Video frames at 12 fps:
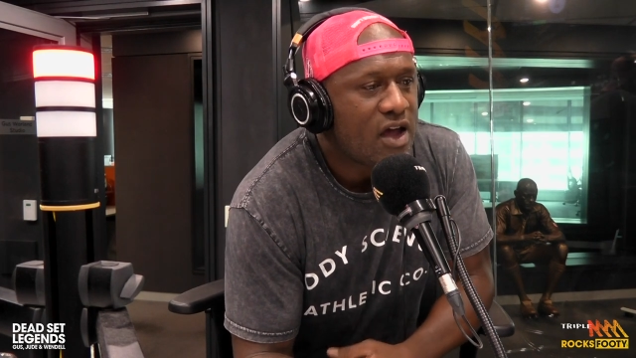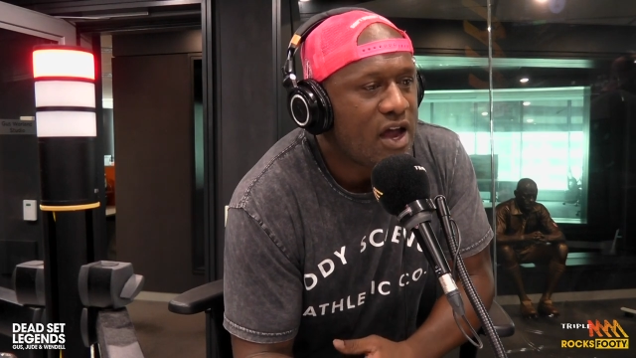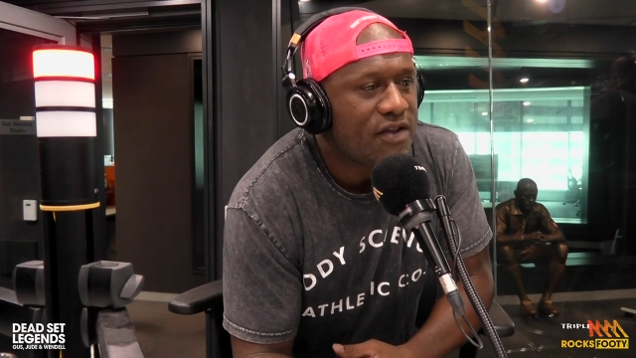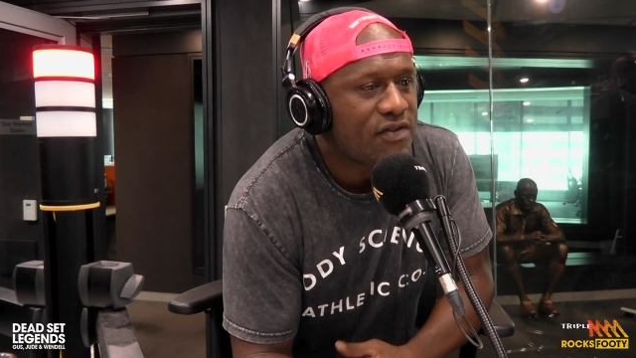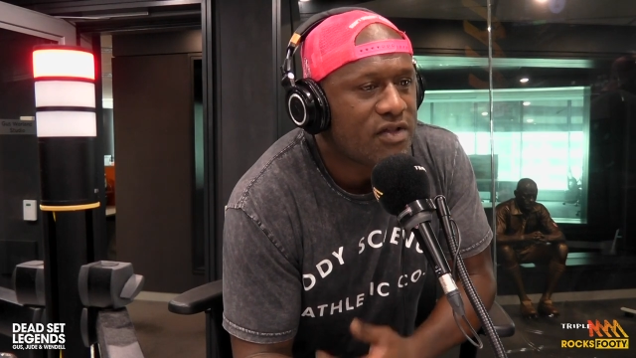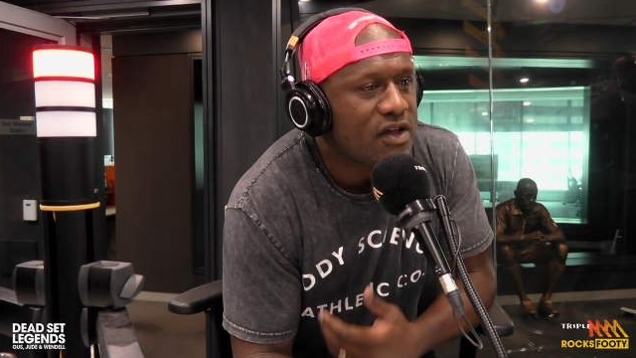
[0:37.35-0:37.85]

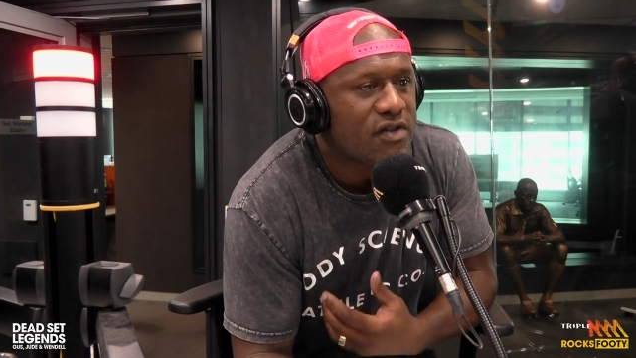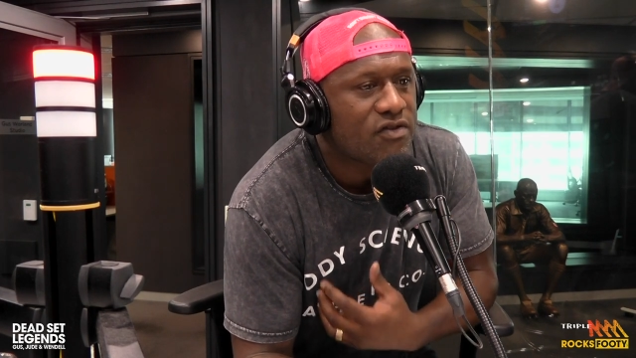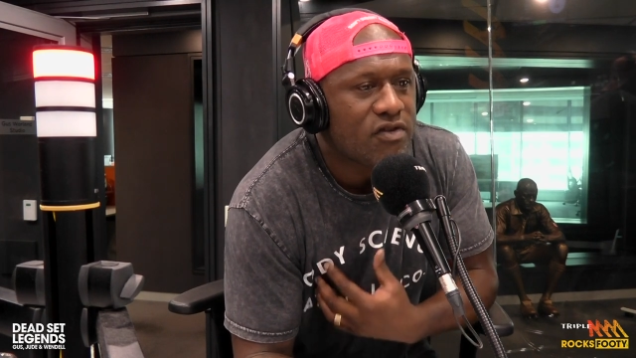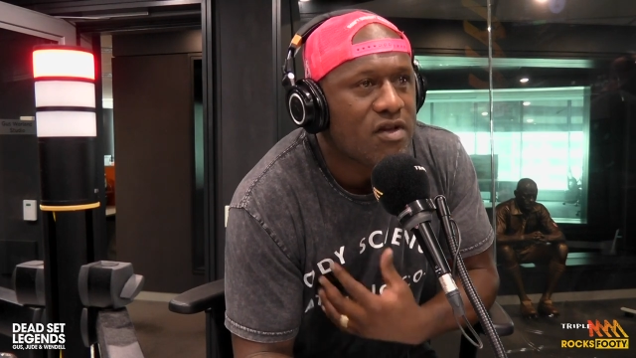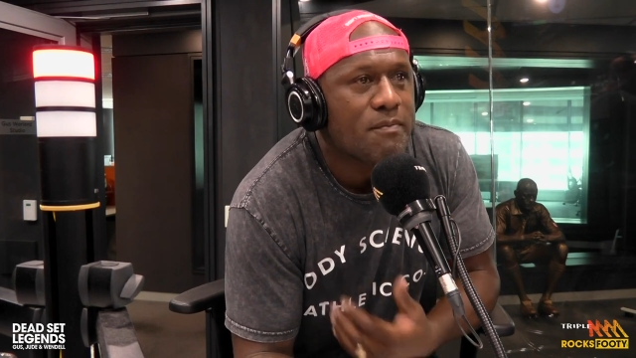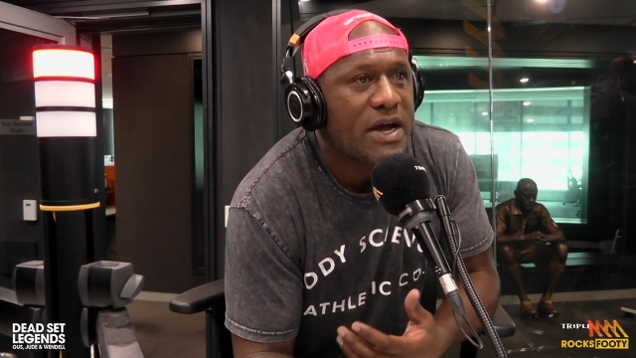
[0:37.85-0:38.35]
And it's
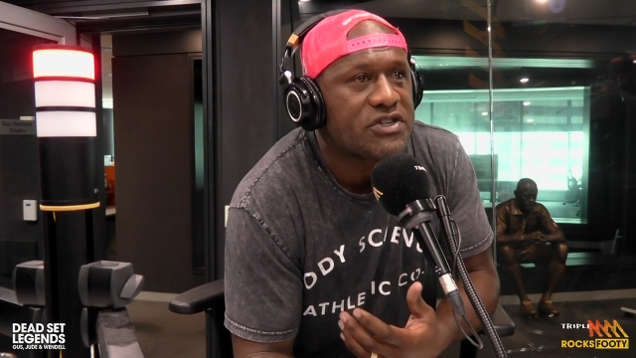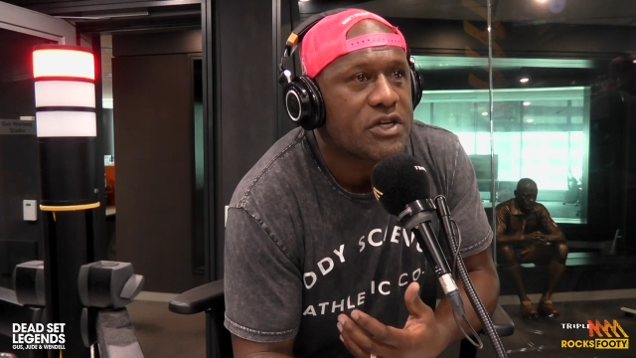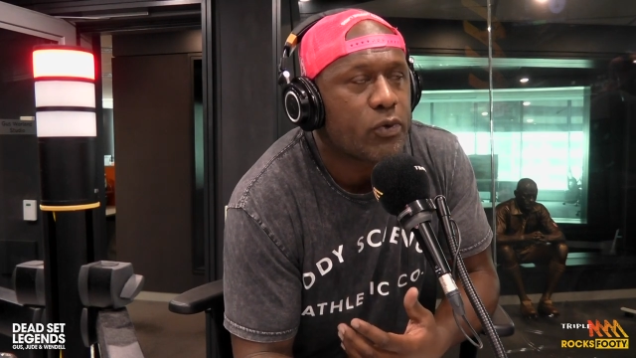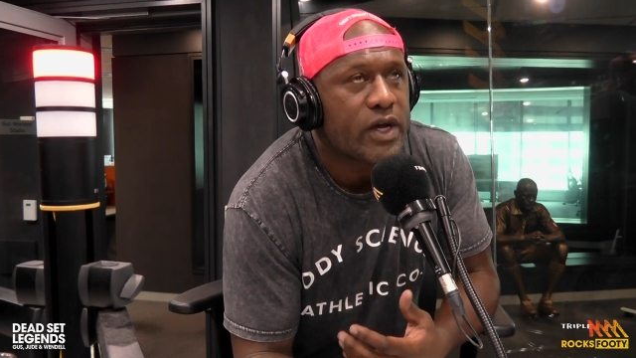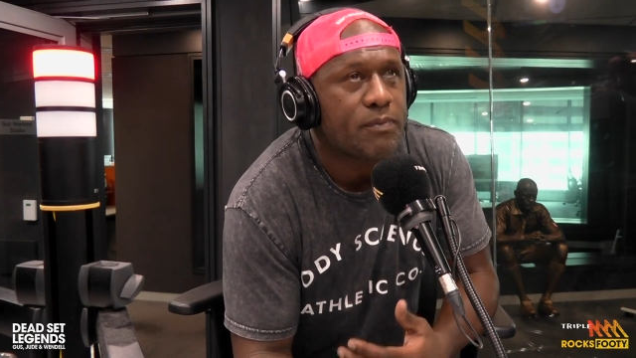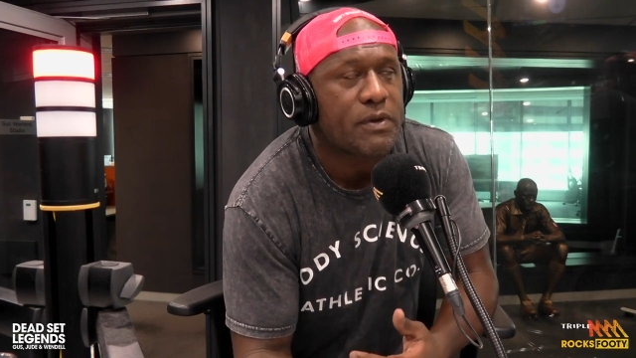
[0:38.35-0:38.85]
just a magic
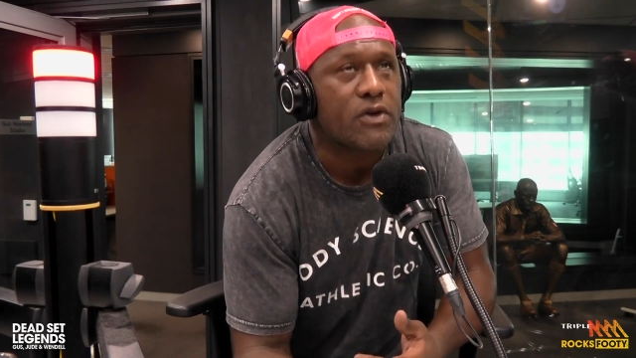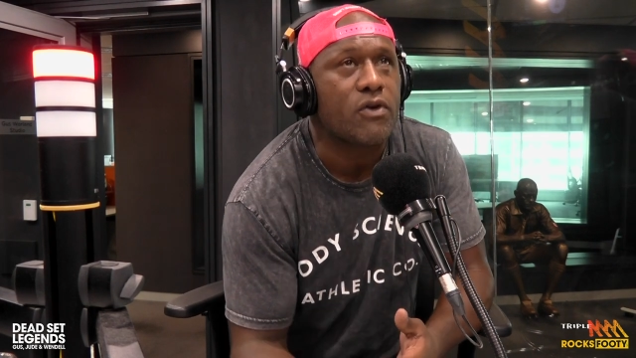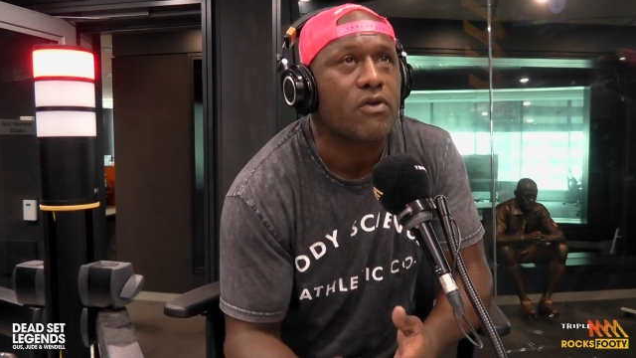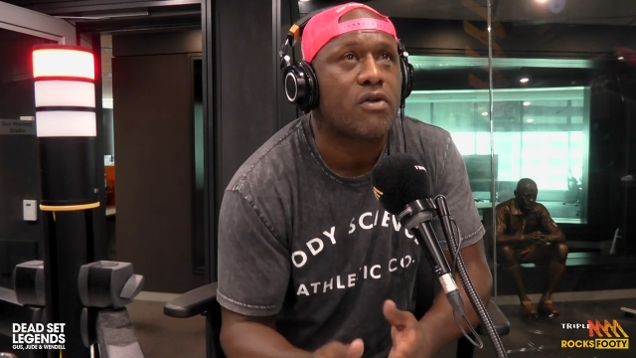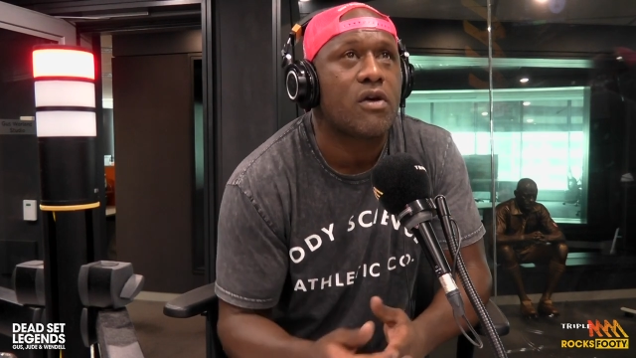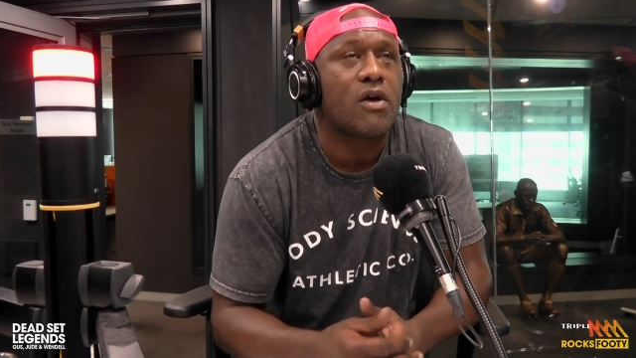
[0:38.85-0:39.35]
week
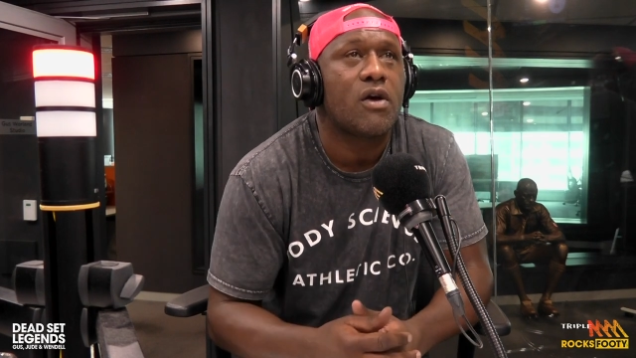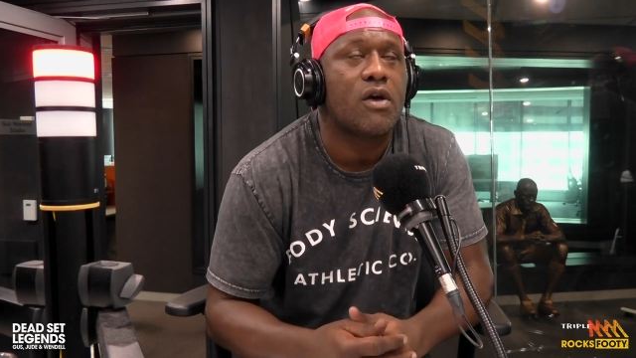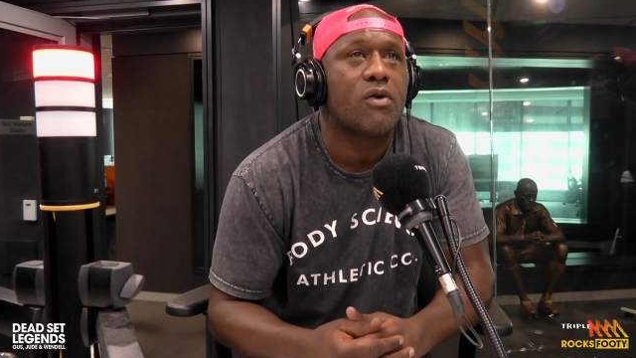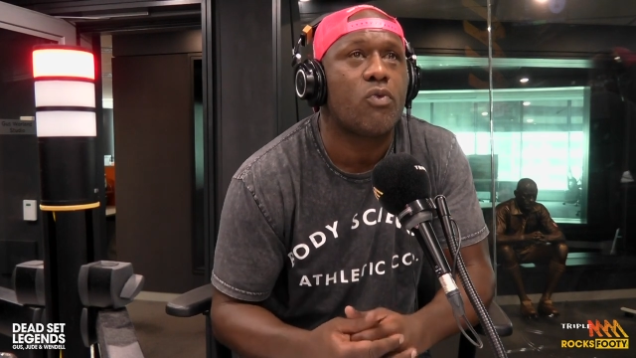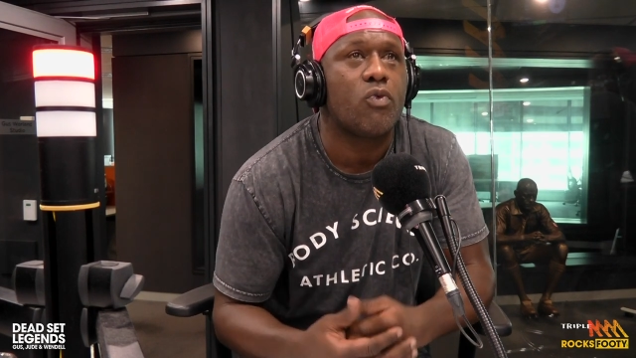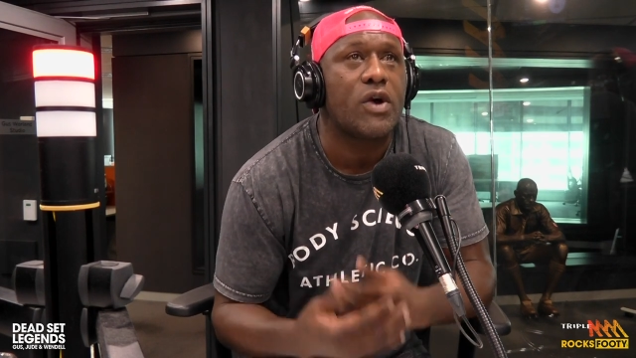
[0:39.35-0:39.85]
because
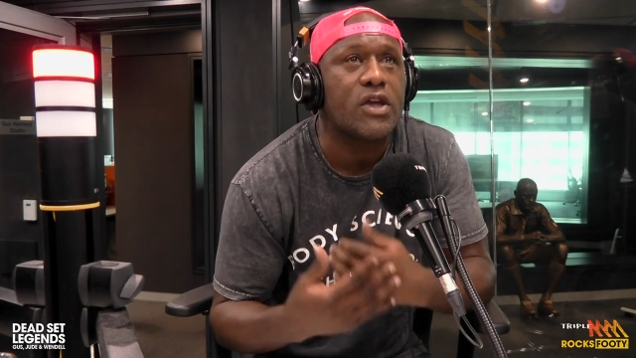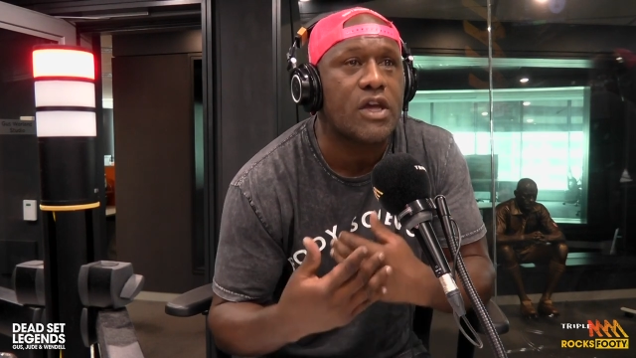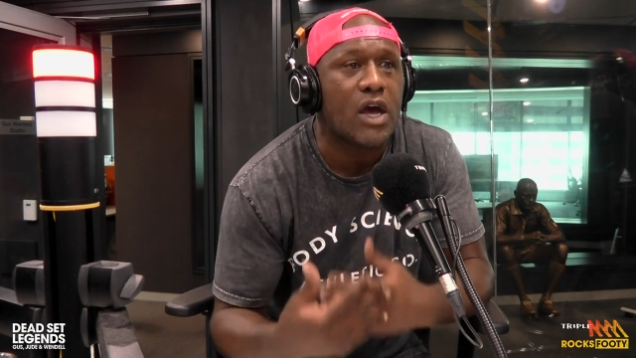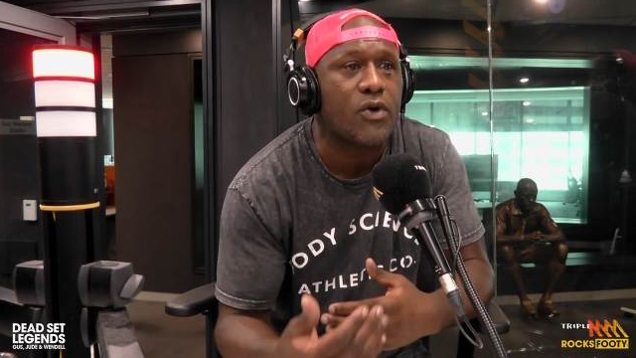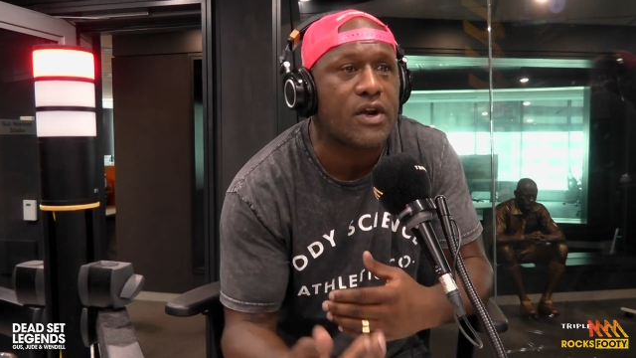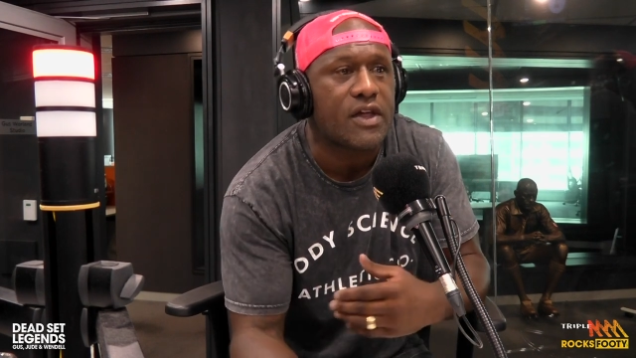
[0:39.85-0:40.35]
when you
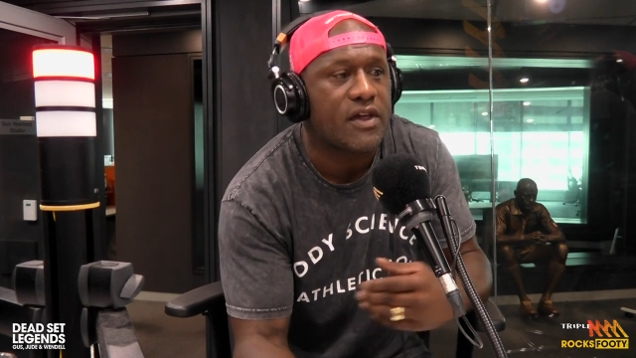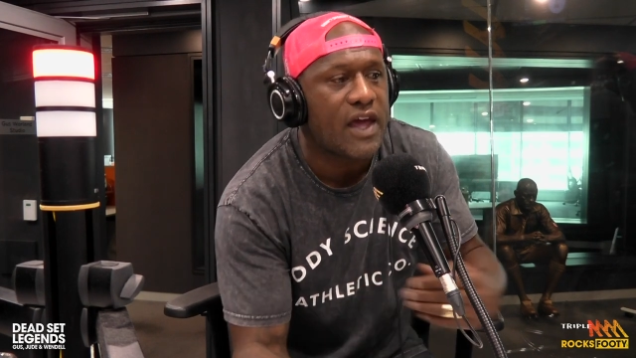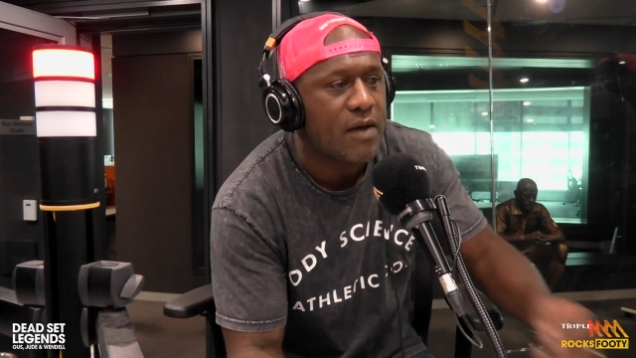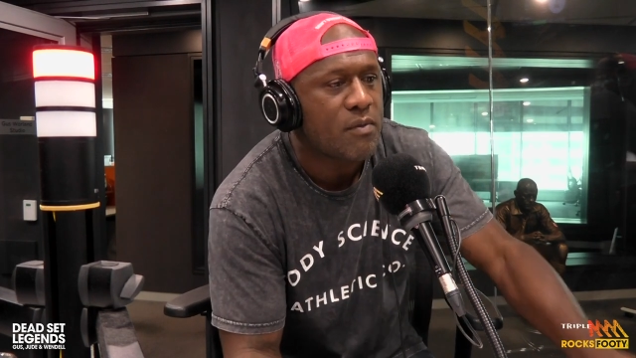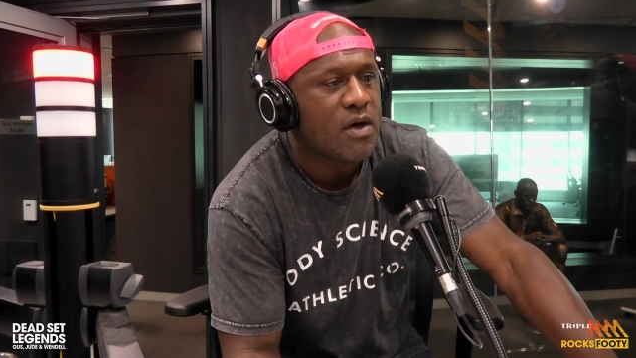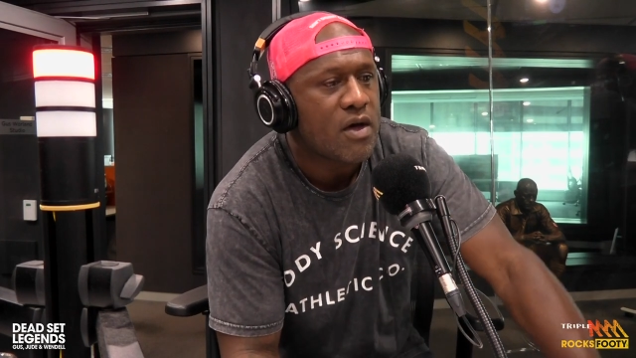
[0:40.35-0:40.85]
go into
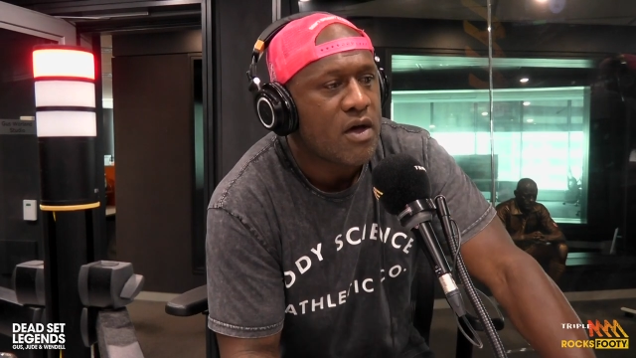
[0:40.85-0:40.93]
camp,